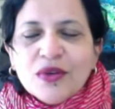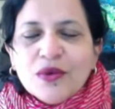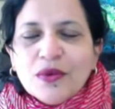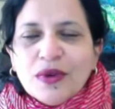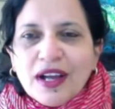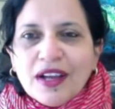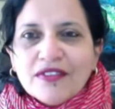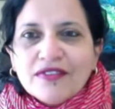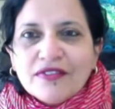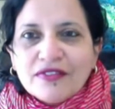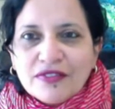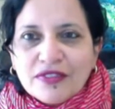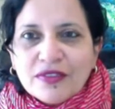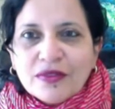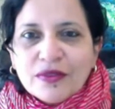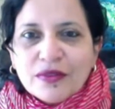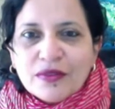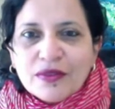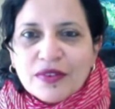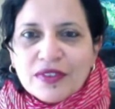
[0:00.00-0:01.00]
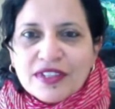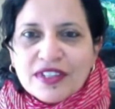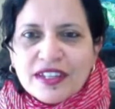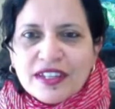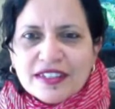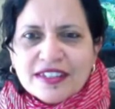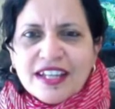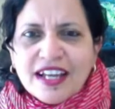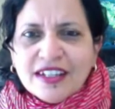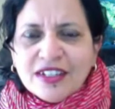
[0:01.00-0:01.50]
You know, I've
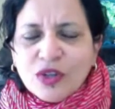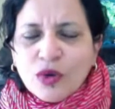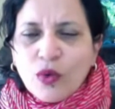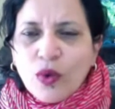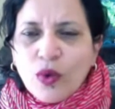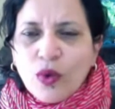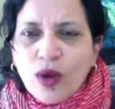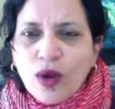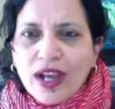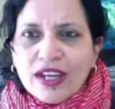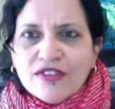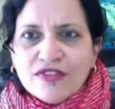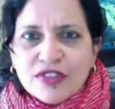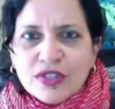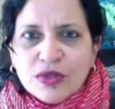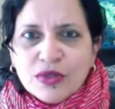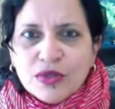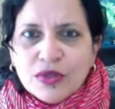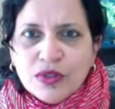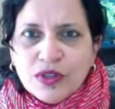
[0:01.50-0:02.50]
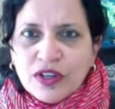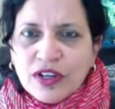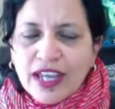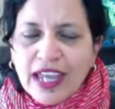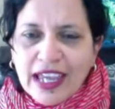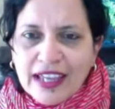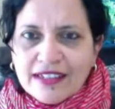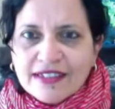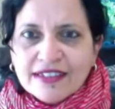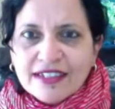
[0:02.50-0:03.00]
done quite a
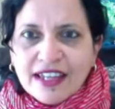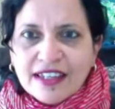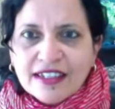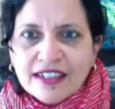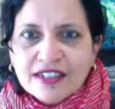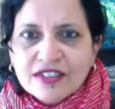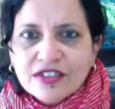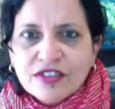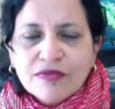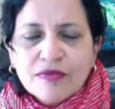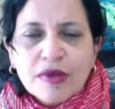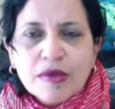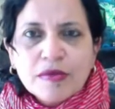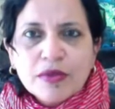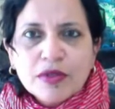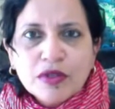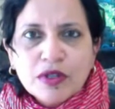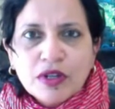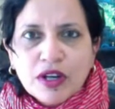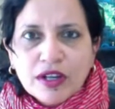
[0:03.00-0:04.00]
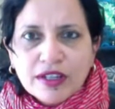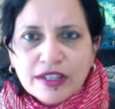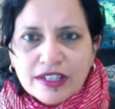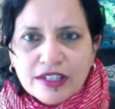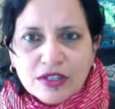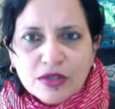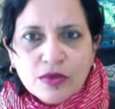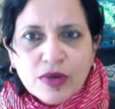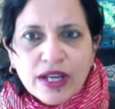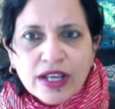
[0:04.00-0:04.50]
few case studies of people who
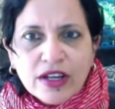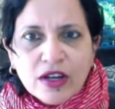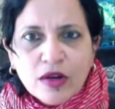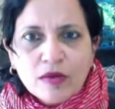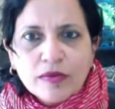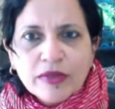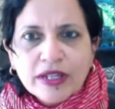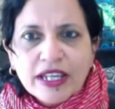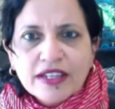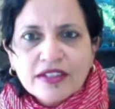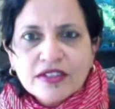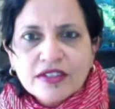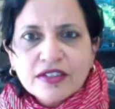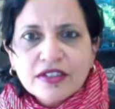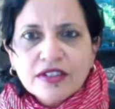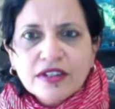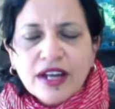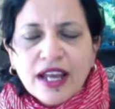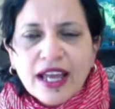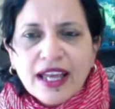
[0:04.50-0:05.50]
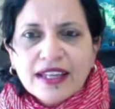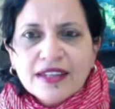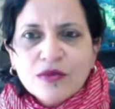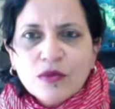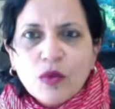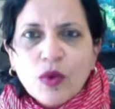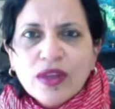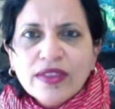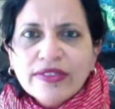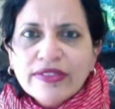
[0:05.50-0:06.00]
got into Y Combinator,
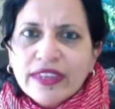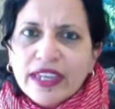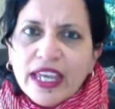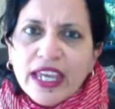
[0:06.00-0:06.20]
and